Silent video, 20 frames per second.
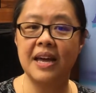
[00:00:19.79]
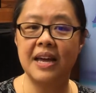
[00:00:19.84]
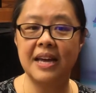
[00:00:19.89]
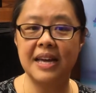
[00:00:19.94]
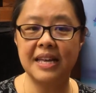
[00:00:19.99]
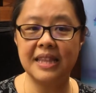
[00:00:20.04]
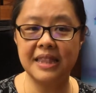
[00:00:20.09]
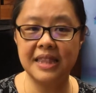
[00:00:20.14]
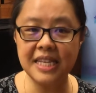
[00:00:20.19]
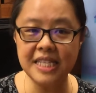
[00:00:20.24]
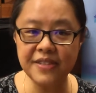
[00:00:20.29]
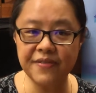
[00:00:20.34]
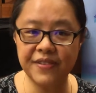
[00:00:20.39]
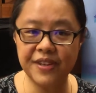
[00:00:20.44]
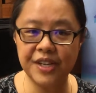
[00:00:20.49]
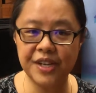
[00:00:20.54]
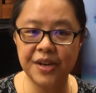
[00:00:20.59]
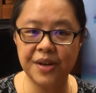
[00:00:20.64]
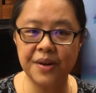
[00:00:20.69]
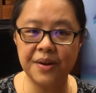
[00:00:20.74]
In this
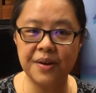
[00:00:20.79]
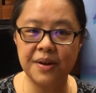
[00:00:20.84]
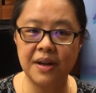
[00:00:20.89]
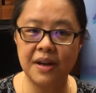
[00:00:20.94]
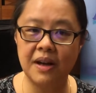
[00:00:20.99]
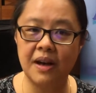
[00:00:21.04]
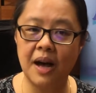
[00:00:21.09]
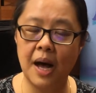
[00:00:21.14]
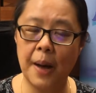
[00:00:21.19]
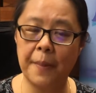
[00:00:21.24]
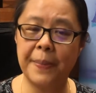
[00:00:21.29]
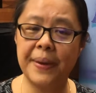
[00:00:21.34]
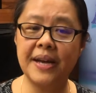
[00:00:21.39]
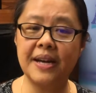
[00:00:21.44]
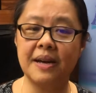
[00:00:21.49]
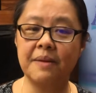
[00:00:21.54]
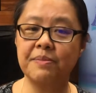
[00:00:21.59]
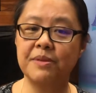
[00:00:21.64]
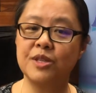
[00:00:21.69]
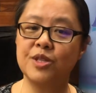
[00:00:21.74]
video, I'll pick
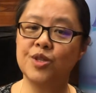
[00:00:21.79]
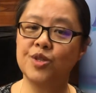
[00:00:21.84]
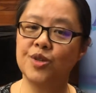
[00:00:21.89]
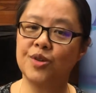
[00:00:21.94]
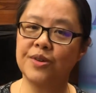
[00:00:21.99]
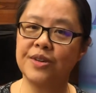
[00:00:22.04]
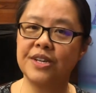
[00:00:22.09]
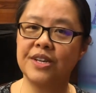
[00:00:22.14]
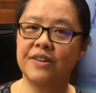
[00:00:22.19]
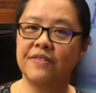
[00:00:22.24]
up the story